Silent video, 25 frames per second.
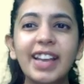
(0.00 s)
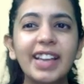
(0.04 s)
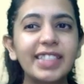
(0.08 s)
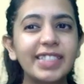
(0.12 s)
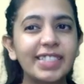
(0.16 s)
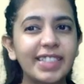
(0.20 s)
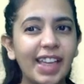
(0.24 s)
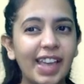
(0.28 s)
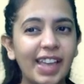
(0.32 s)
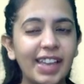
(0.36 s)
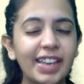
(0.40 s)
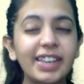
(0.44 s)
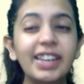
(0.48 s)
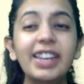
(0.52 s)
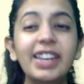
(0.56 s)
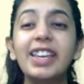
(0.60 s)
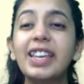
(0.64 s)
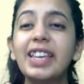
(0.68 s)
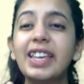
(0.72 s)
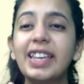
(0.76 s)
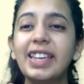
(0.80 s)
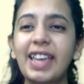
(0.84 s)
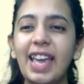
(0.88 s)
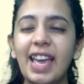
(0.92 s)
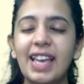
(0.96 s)

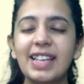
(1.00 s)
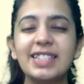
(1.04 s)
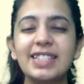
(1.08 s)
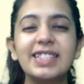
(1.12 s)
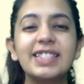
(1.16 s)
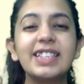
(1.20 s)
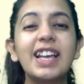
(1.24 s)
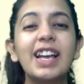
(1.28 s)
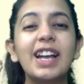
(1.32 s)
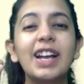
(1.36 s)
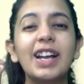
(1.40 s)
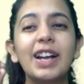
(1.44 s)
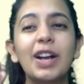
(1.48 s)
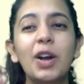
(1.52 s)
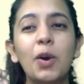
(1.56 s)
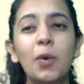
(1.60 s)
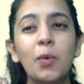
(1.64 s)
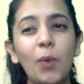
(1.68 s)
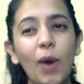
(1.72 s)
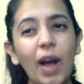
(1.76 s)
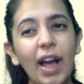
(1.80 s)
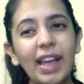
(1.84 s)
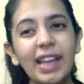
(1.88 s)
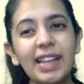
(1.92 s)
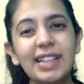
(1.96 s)
Then, yes,
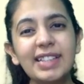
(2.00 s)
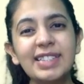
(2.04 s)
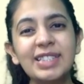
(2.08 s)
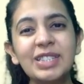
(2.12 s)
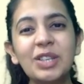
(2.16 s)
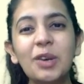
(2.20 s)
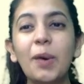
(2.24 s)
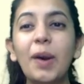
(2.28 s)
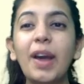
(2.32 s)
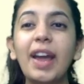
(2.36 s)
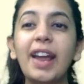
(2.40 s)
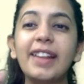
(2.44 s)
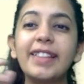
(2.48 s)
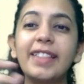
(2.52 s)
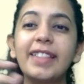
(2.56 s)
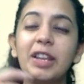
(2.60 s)
white square,